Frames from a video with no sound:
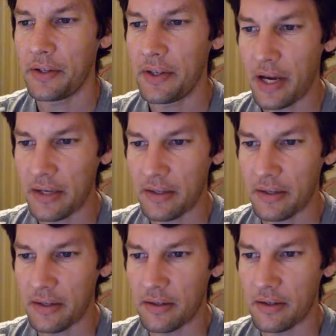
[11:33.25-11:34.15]

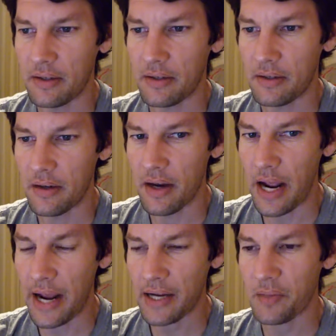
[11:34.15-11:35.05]
Yes,
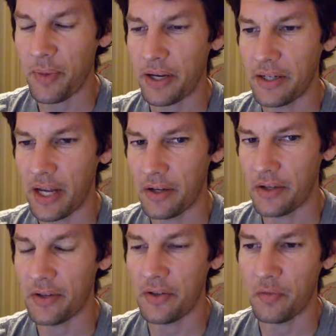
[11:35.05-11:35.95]

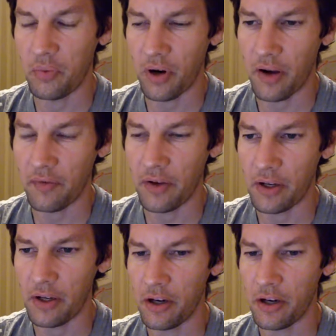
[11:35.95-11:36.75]
expectations of profit,